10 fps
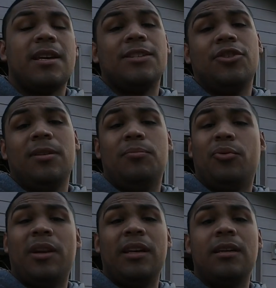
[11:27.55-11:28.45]
it's actually
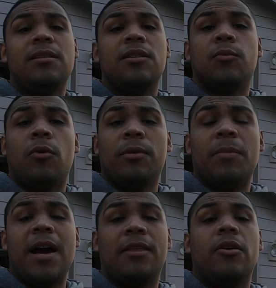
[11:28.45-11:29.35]
pretty easy to roll
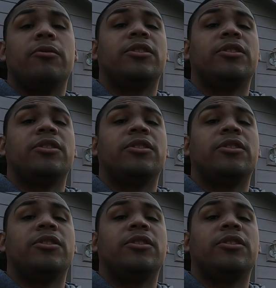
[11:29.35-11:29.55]
back the